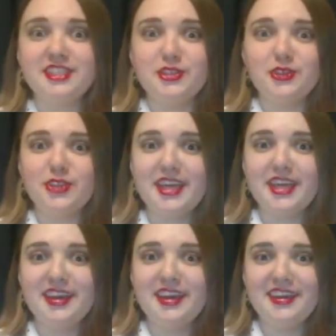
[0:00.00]
you
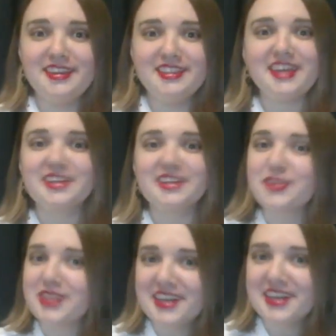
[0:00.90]
today in
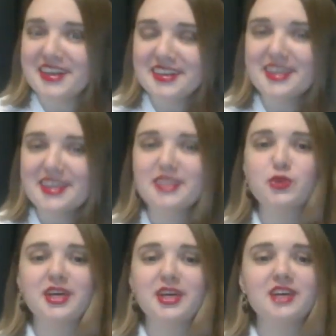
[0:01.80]
Naratorica, and
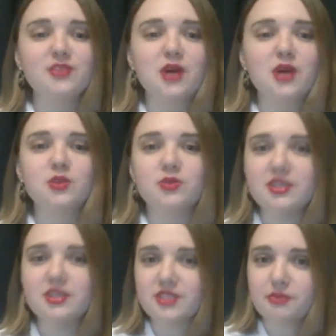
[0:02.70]
we have our
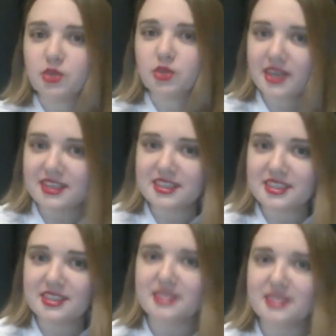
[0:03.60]
12th podcast.
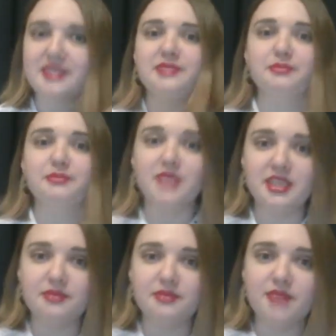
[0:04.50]

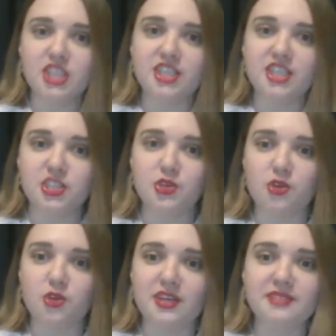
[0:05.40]
Me, Masha
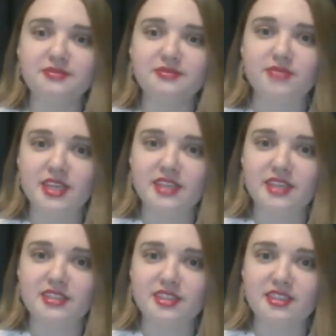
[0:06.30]
Kachukova,
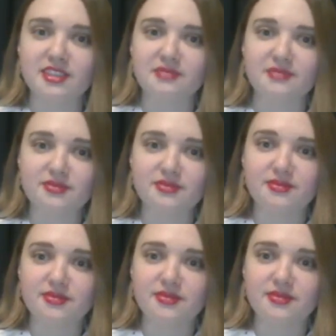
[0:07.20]
and
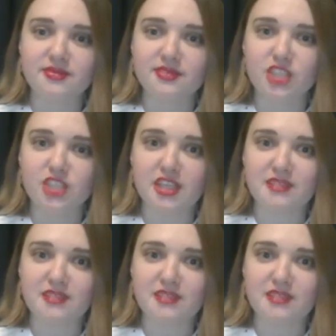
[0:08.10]
Zhenya.